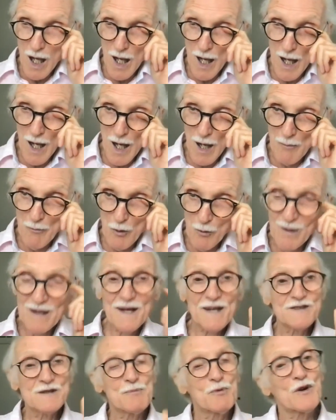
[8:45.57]
Well,
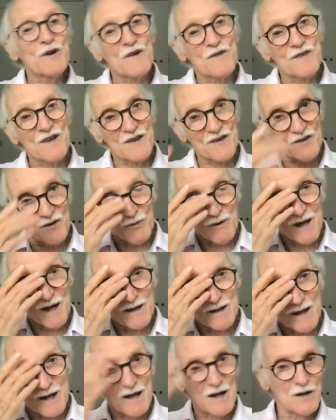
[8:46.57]
let's put it this
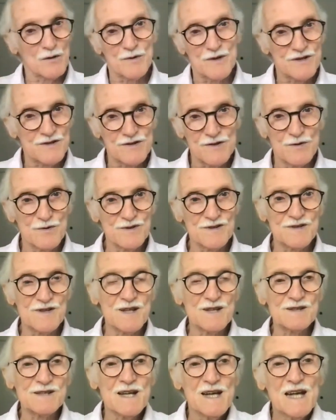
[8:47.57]
way, and I always use
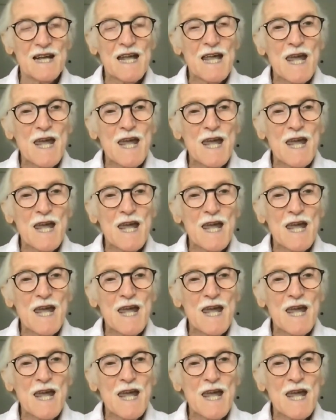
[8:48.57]
this.